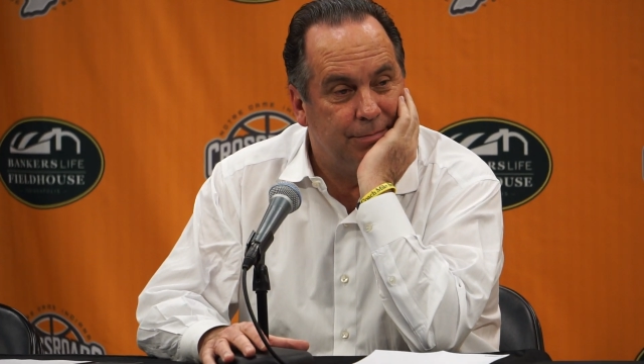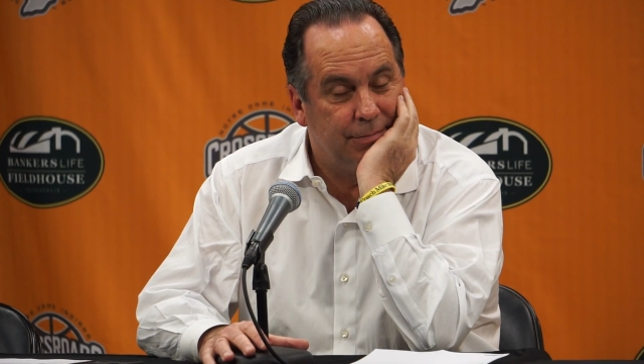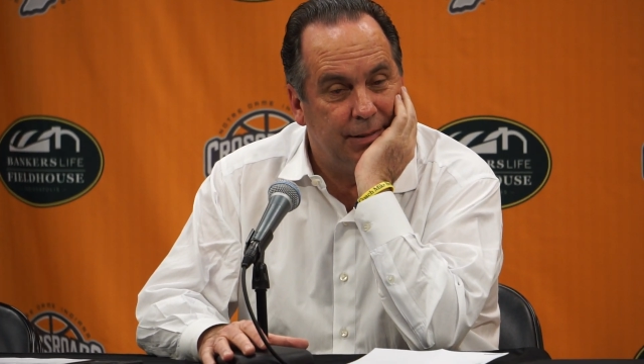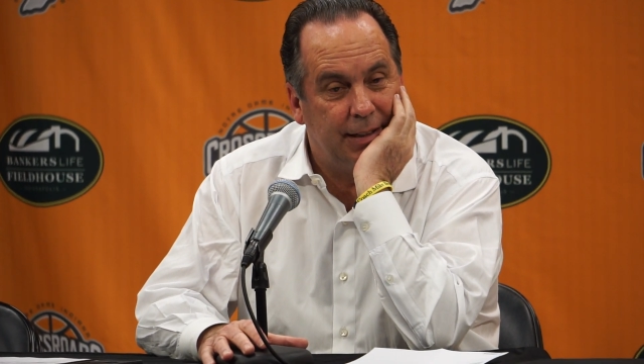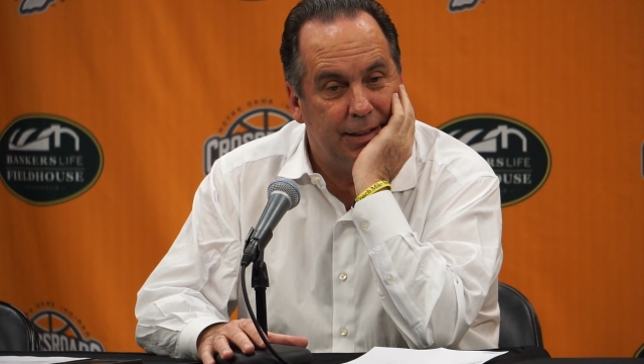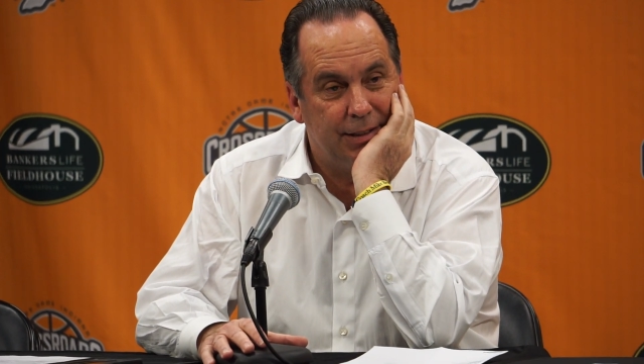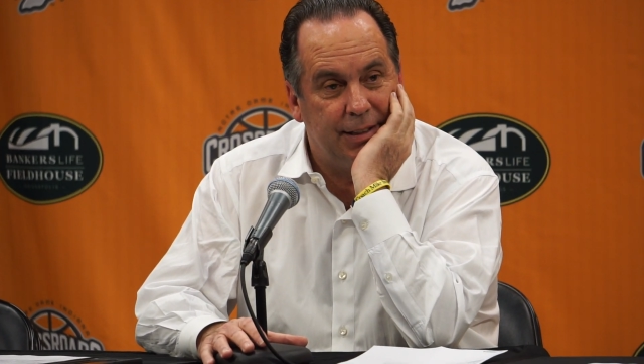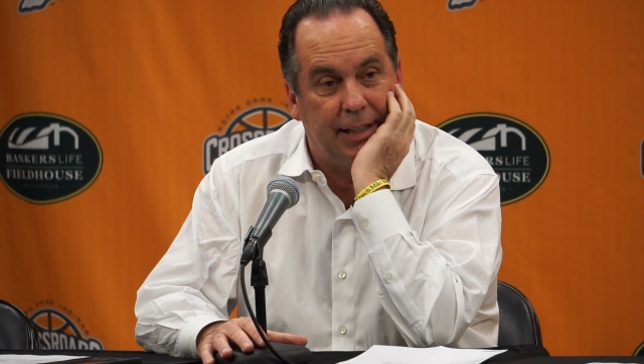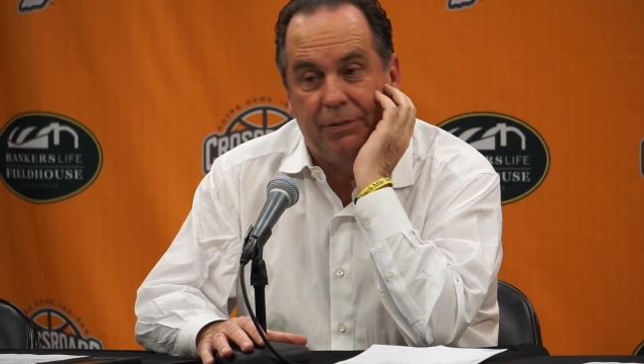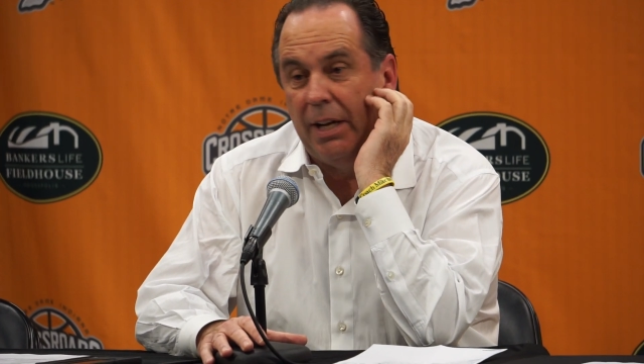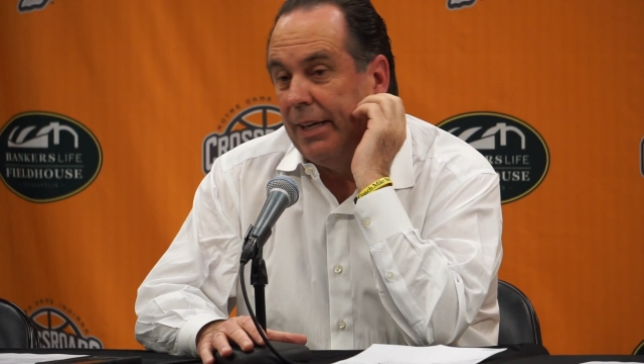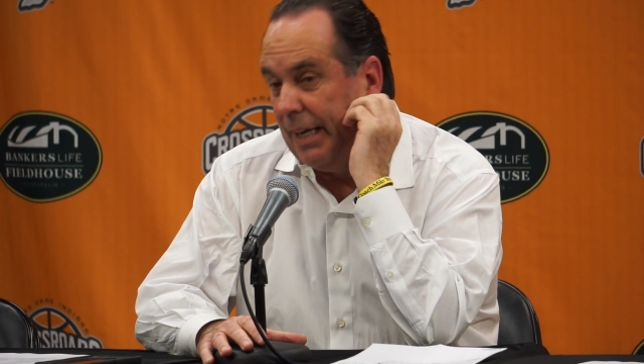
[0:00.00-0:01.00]
And
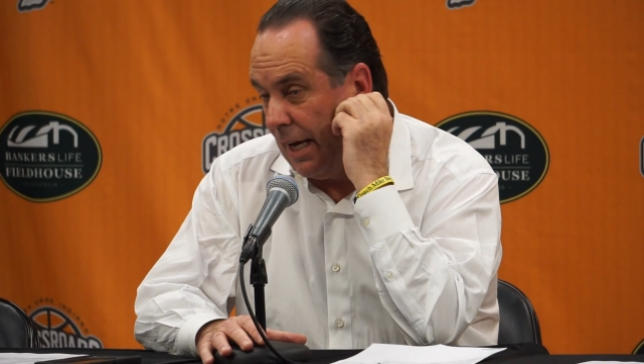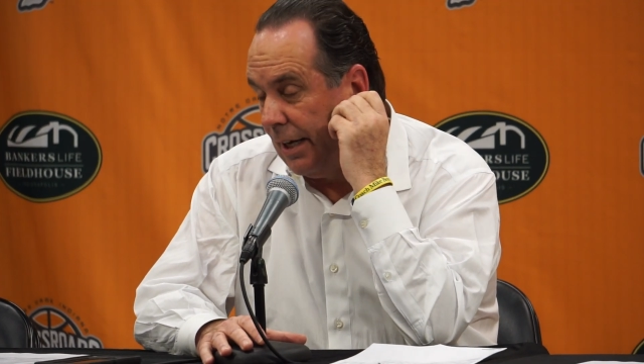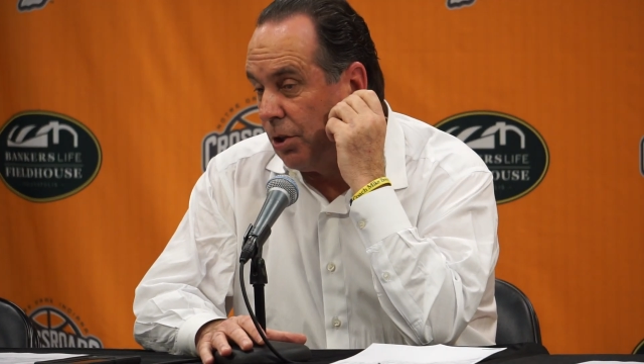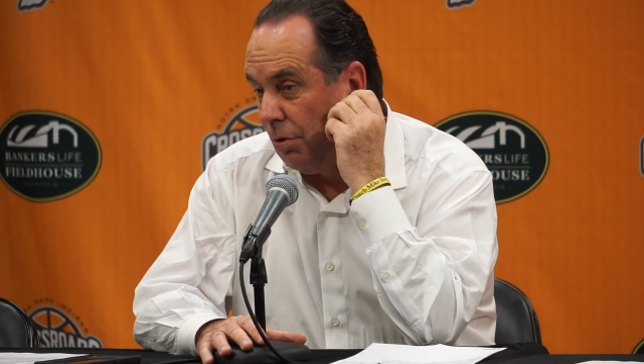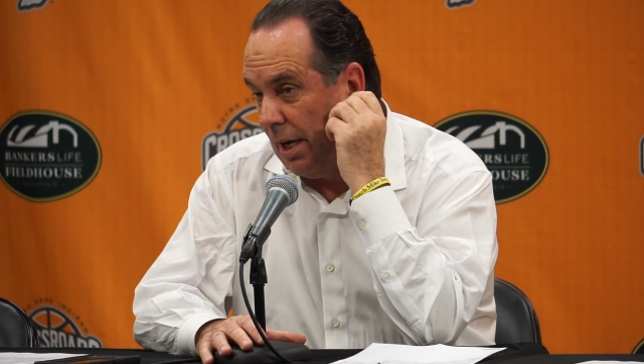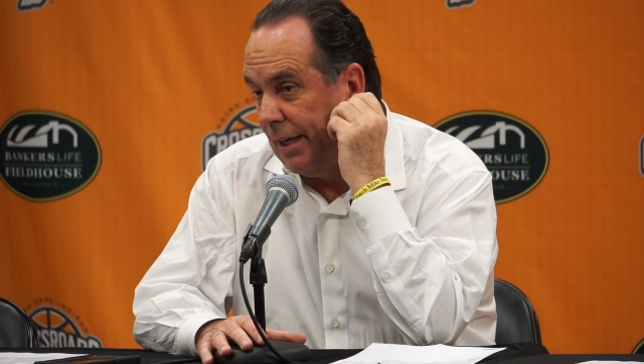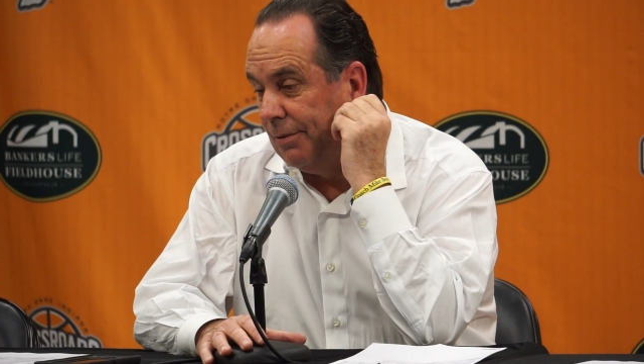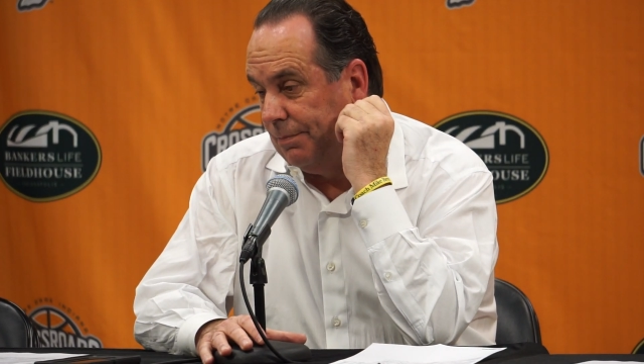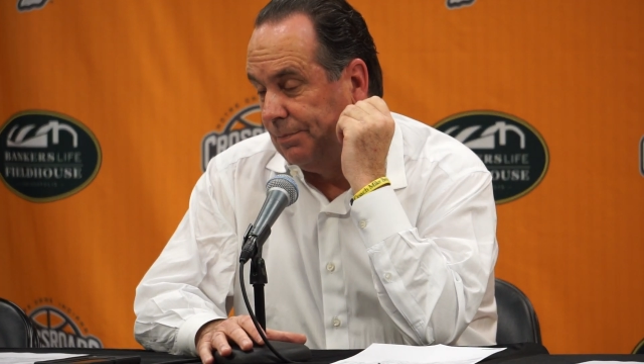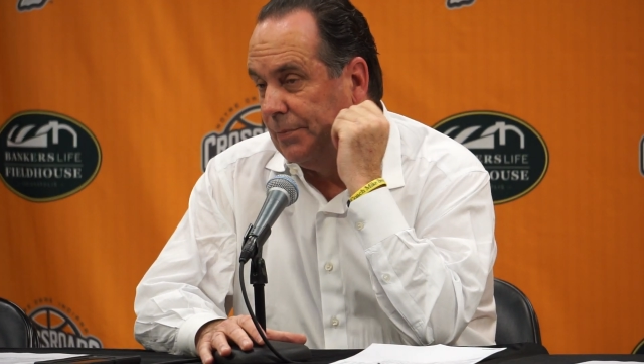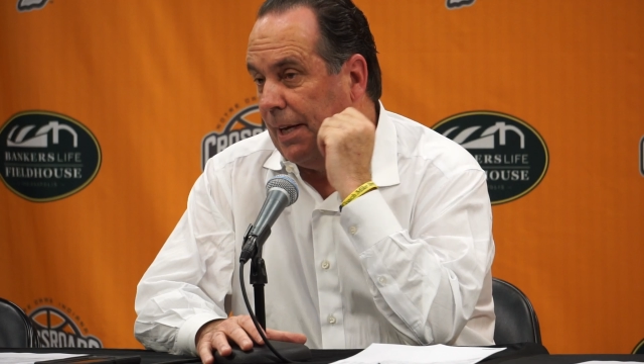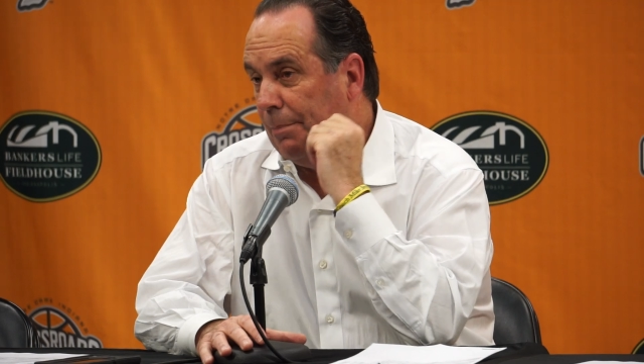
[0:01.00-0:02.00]
give Indiana credit,
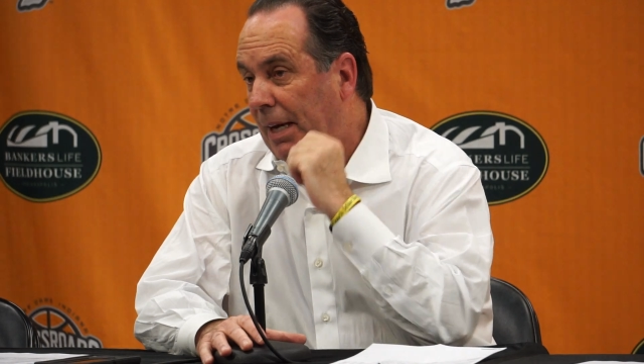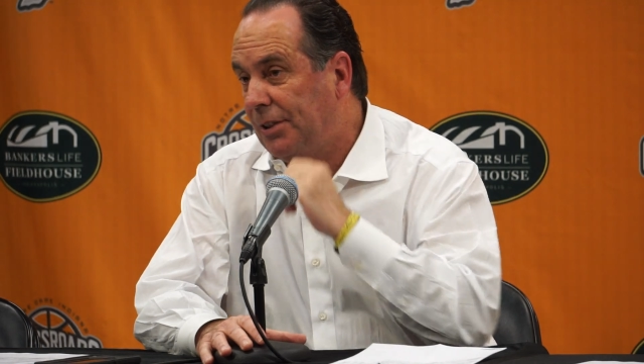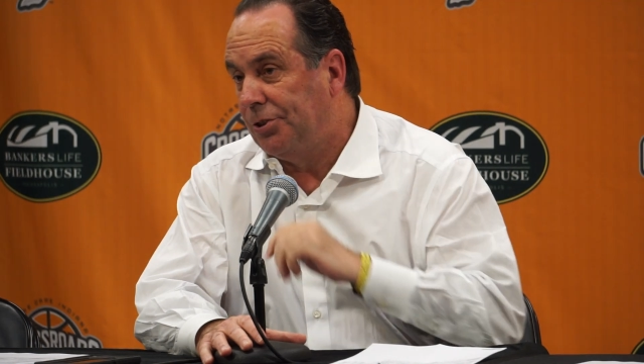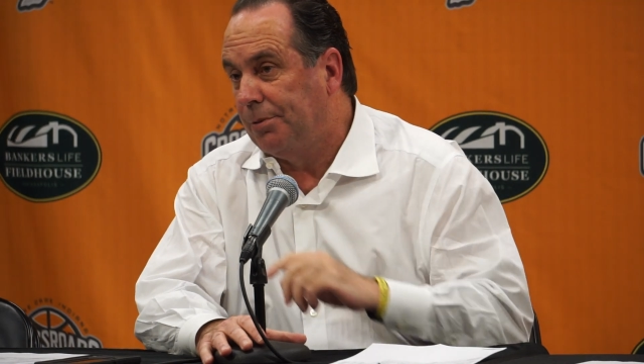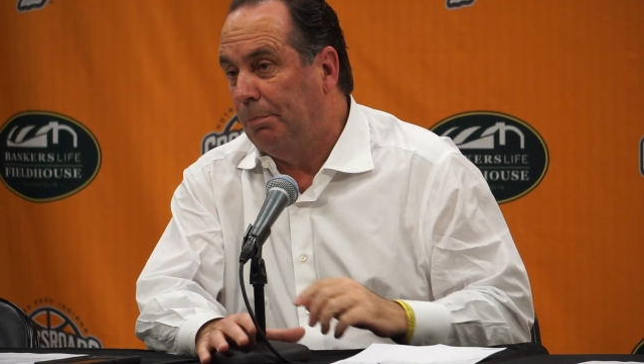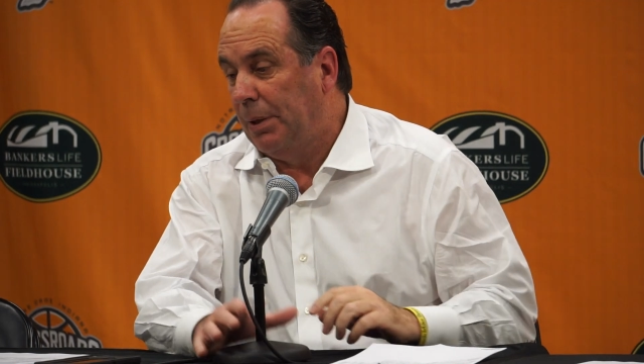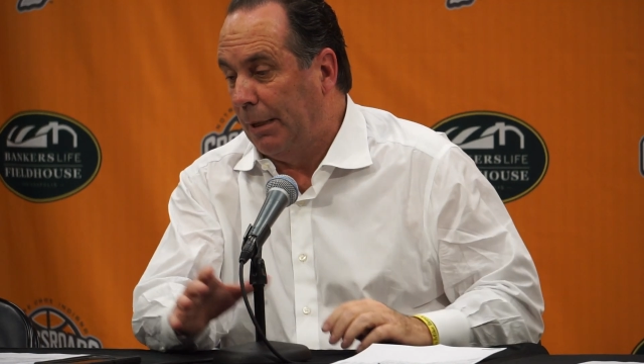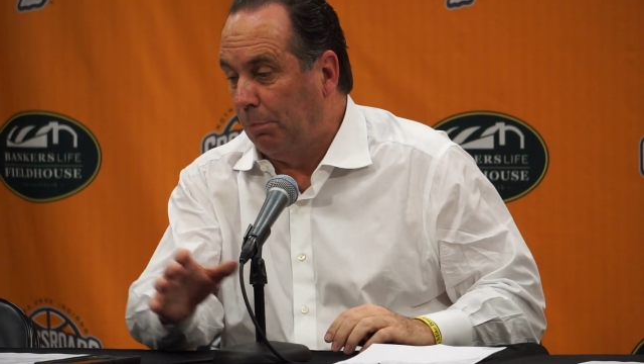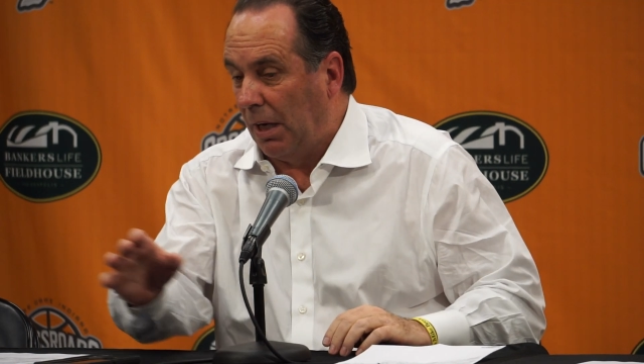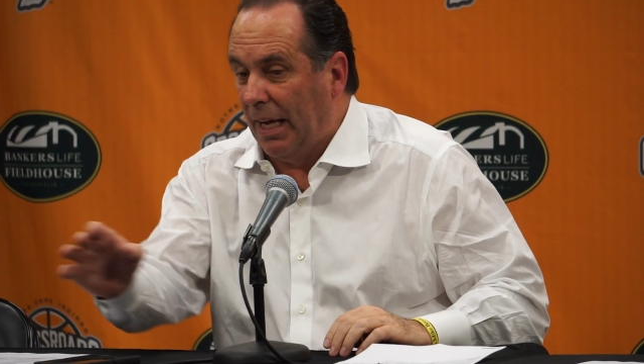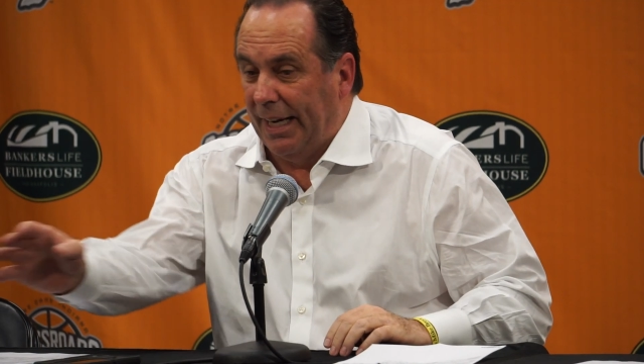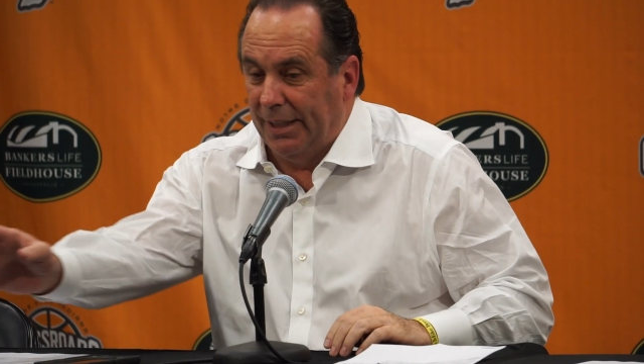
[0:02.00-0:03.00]
they made some big
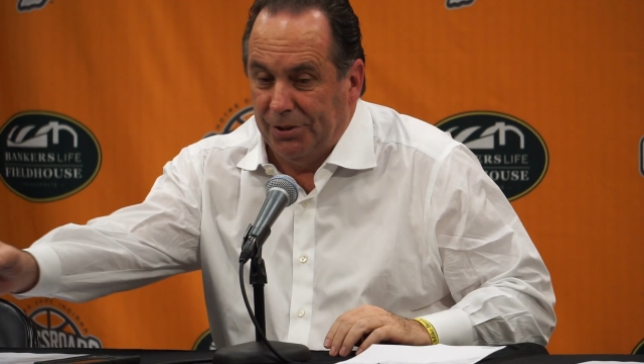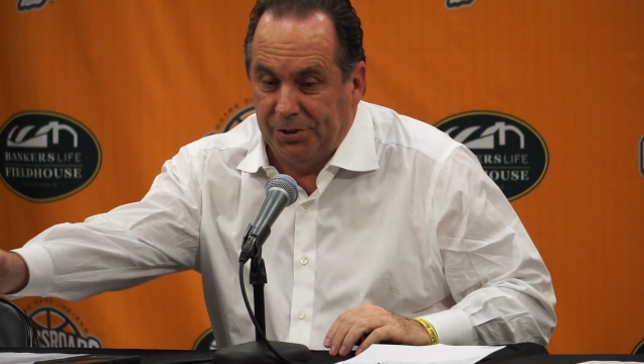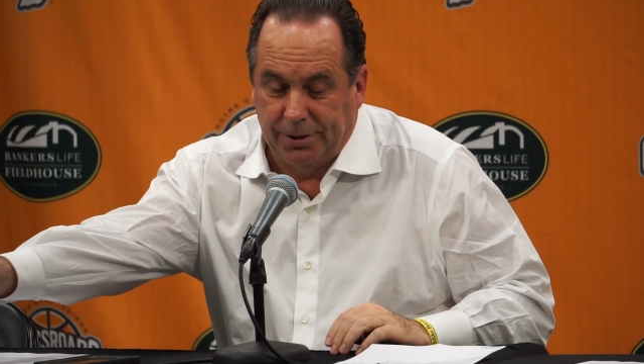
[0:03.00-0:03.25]
plays,